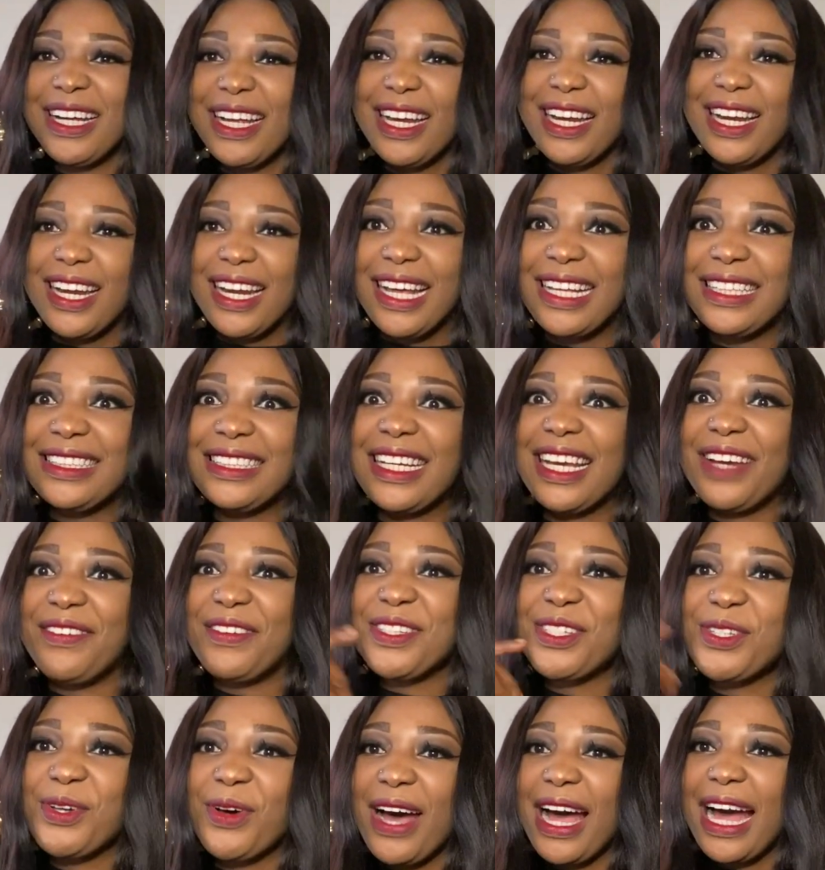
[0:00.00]
Let's give
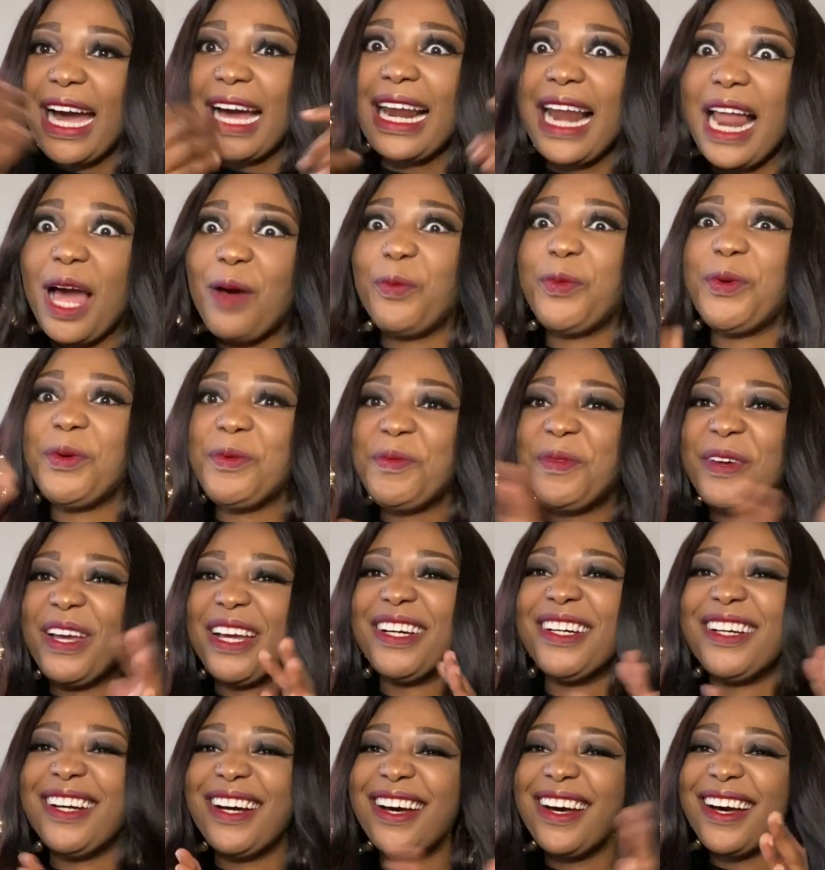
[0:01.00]
it to her. Clap with me.
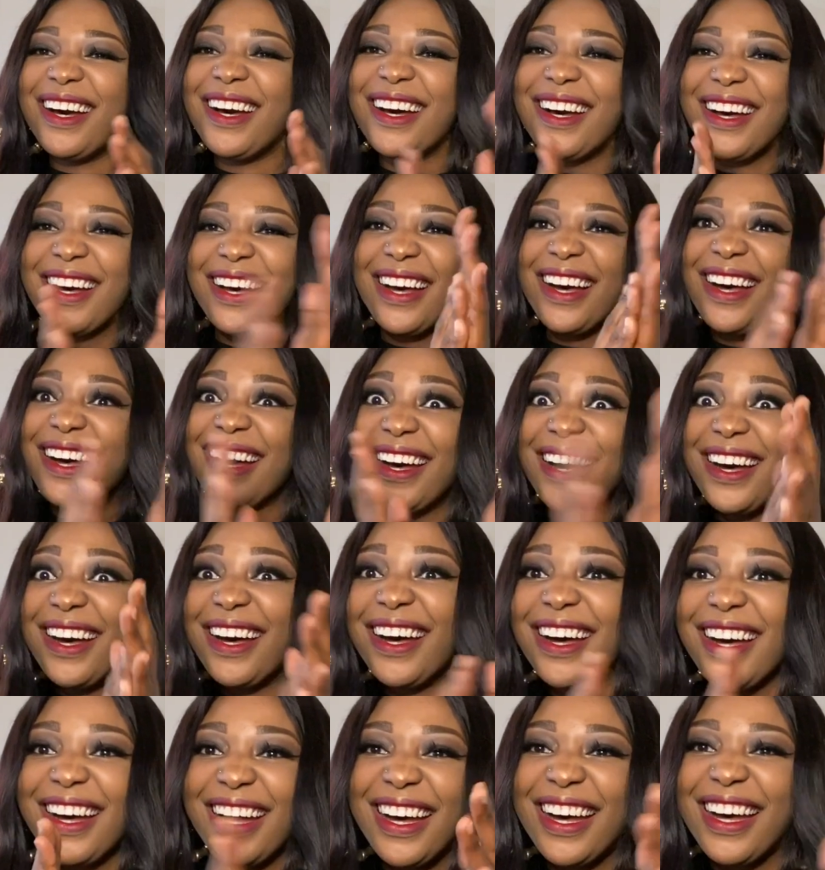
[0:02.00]

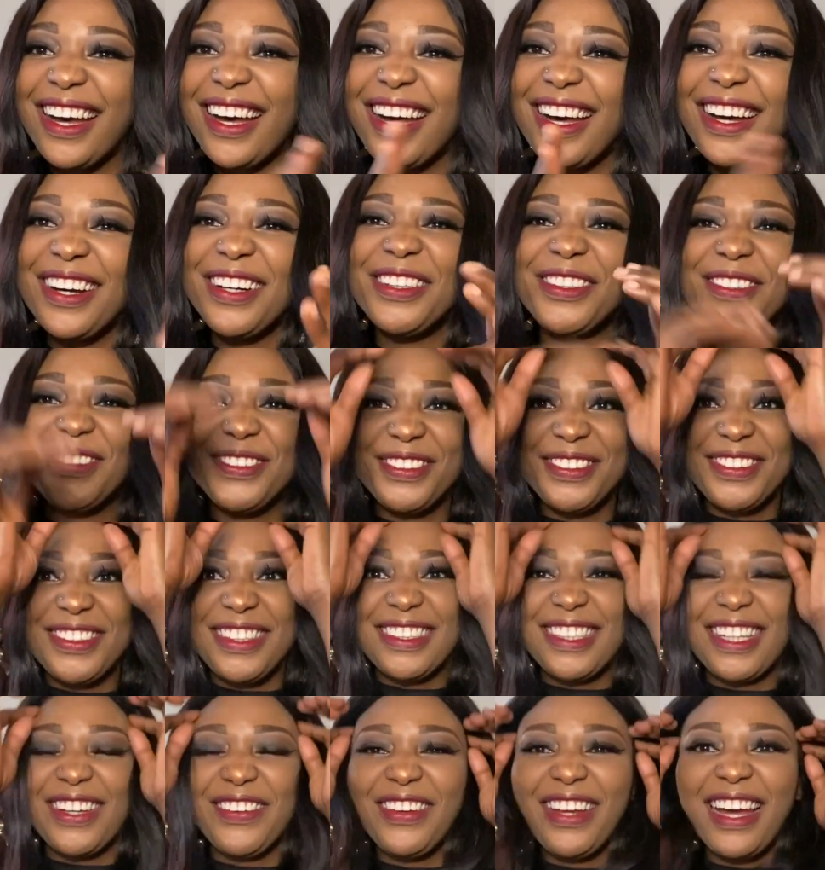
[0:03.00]
Woo! We're
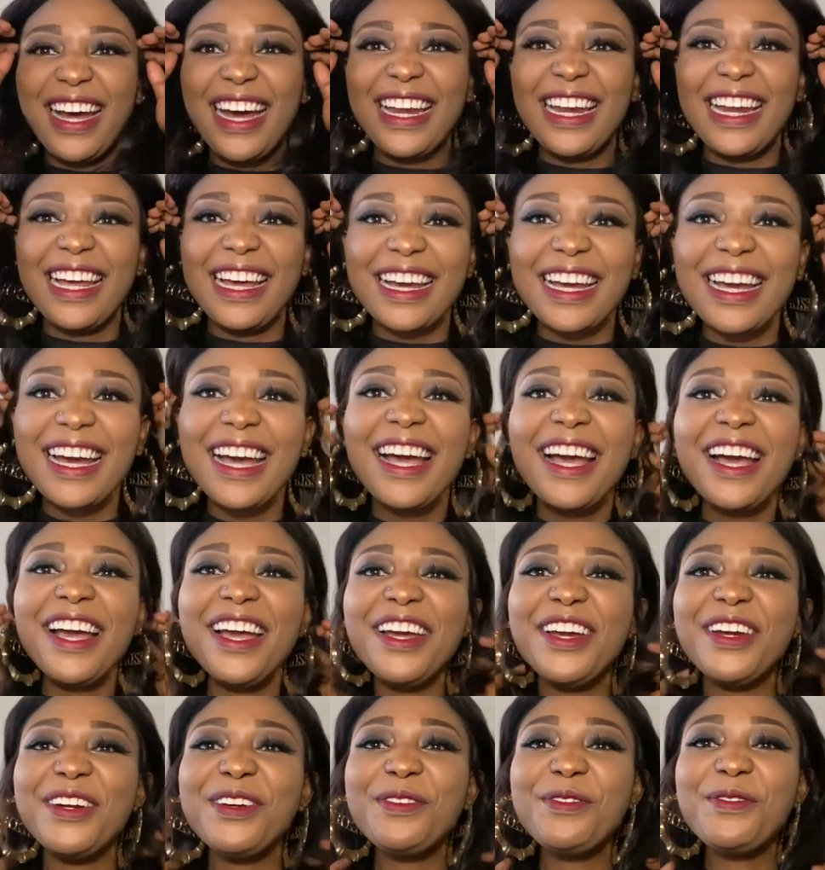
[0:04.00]
just giving her like
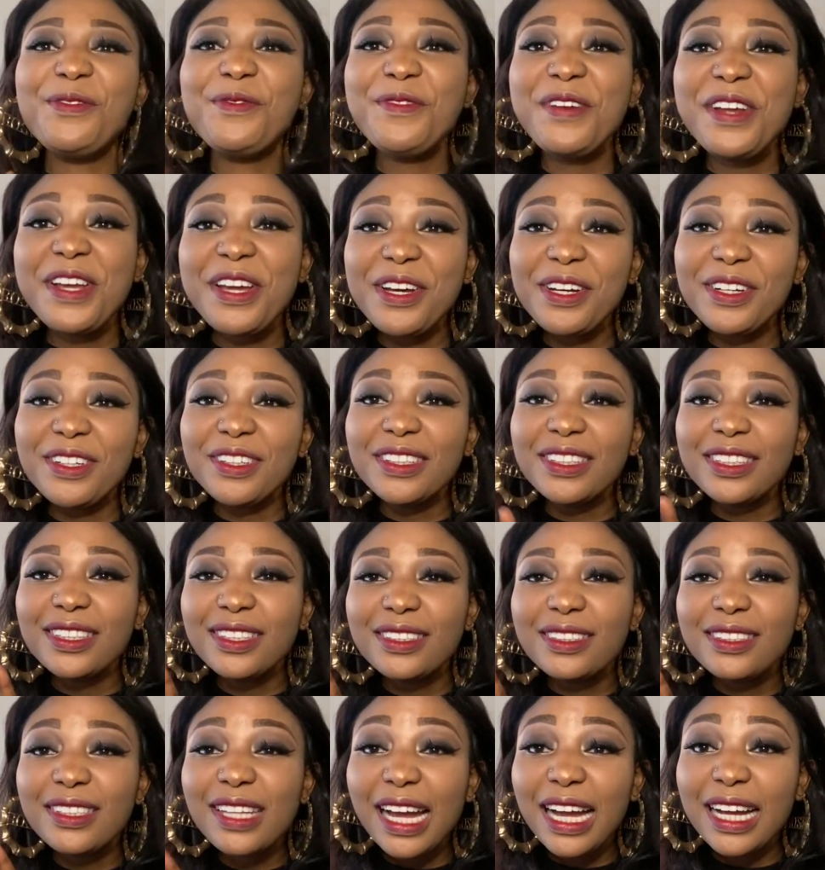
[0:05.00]
a real
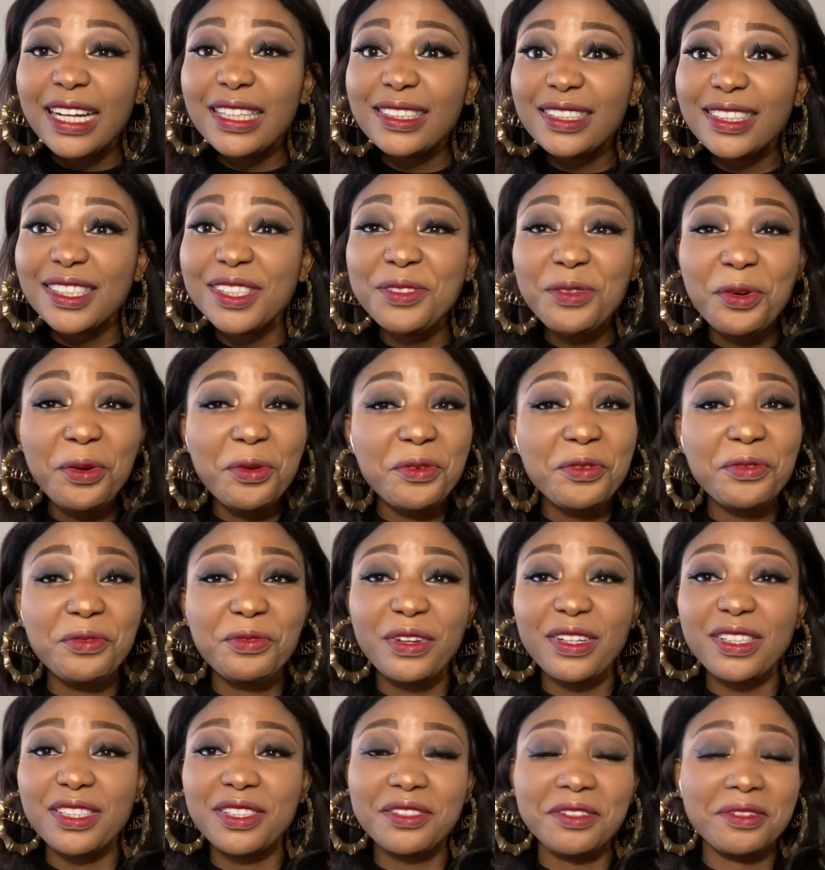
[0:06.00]
standing
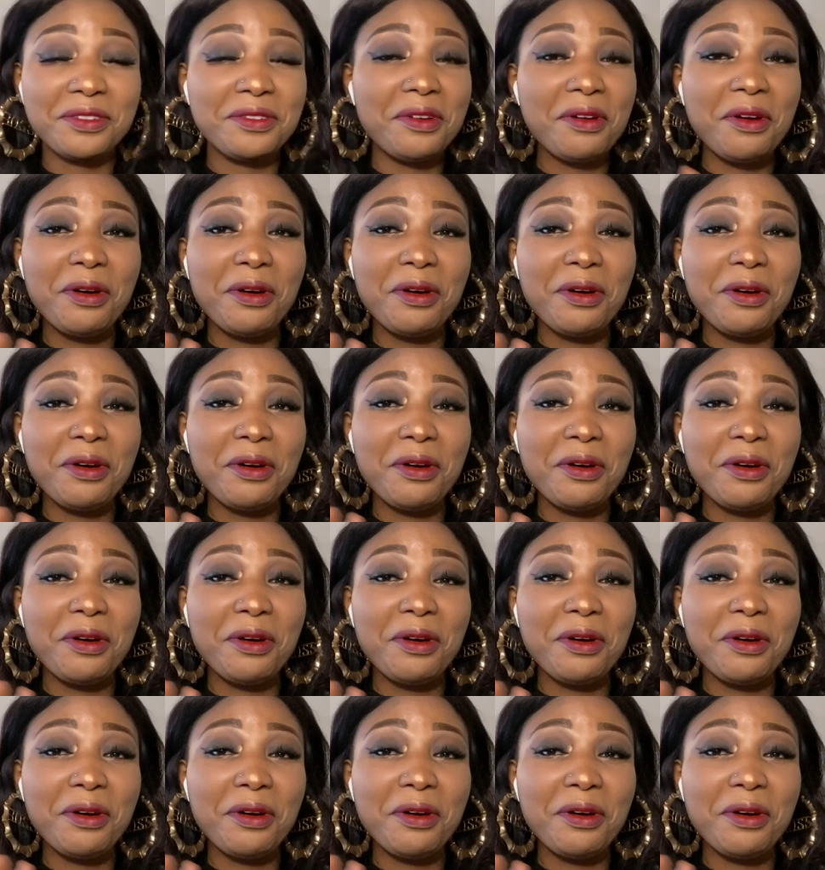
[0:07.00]
ovation.